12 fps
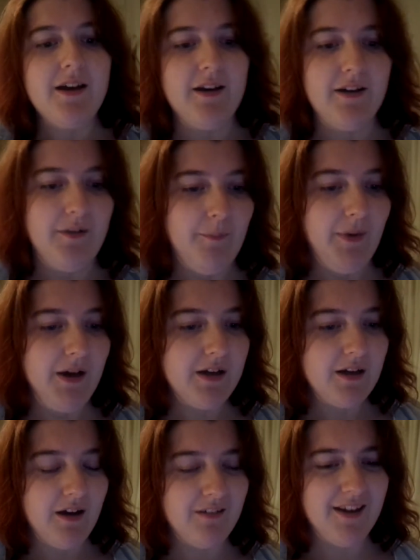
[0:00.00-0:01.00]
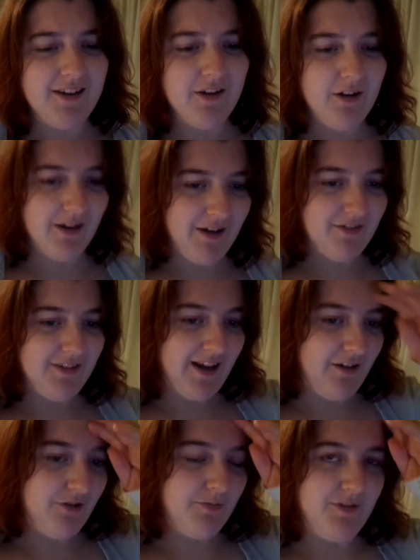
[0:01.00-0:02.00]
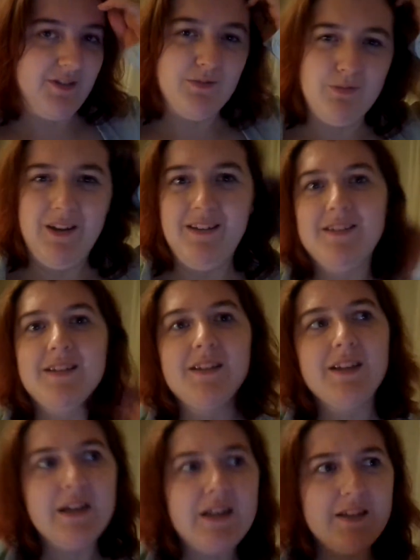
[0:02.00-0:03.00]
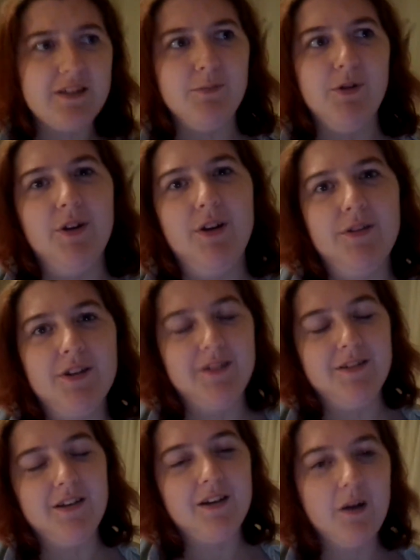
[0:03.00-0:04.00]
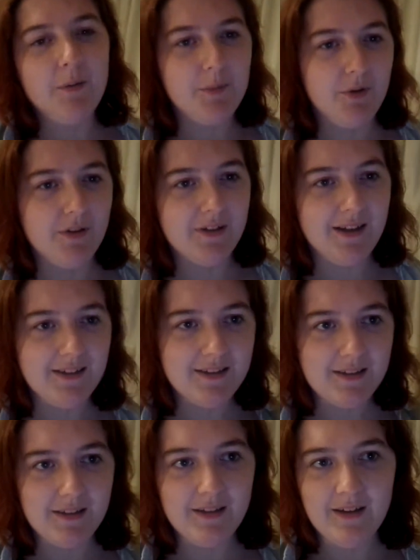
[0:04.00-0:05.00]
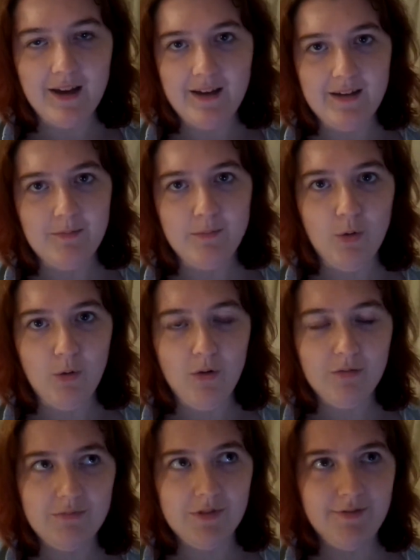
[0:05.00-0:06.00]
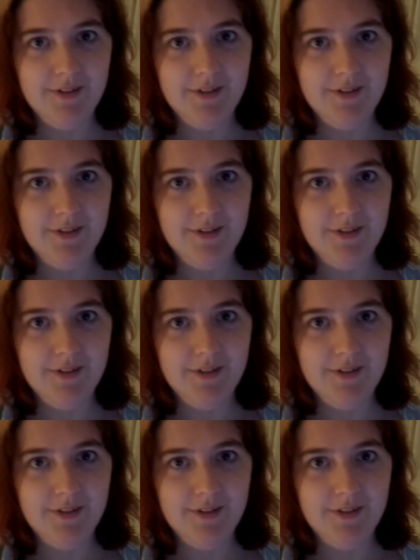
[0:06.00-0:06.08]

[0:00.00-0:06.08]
I'll let you know how the nano sprints went tomorrow because I can't be bothered editing any more of